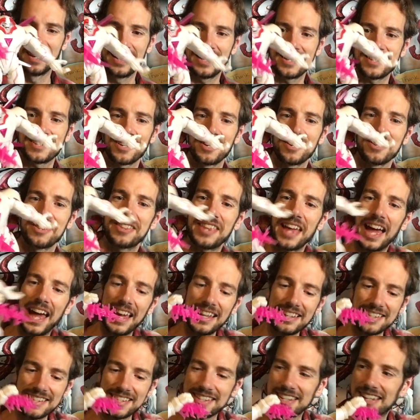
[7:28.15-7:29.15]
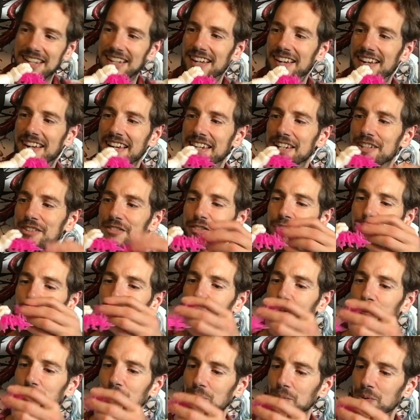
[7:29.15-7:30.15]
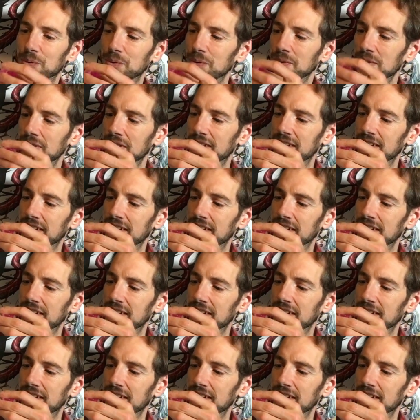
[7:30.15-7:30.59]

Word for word: So that's kind of cool.